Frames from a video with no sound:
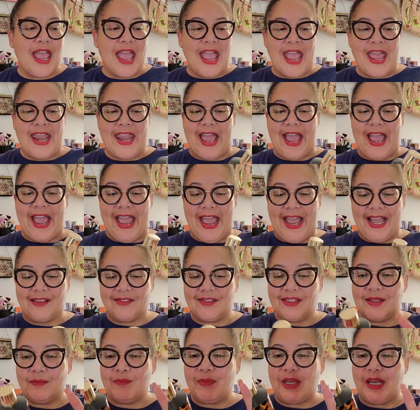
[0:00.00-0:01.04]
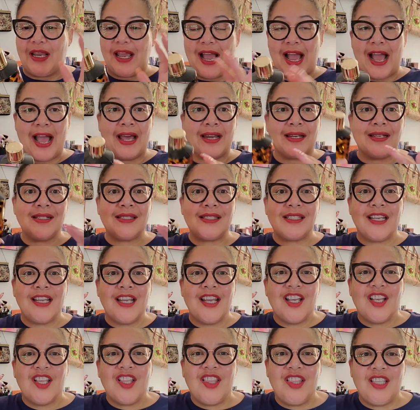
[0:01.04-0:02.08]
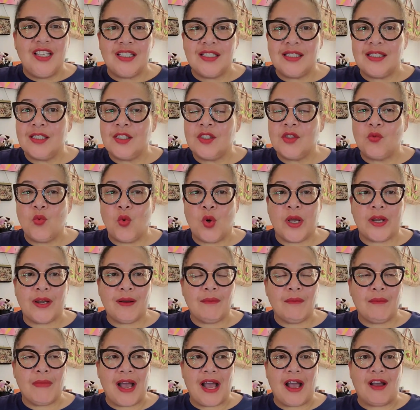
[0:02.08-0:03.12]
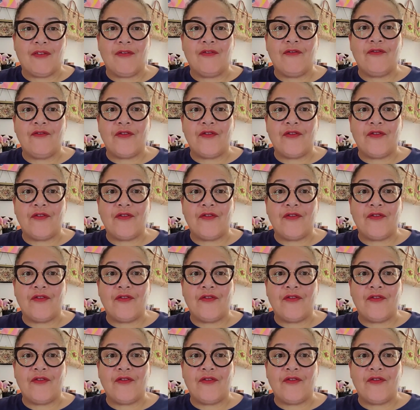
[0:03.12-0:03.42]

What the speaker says: and I have to be honest, this is one of my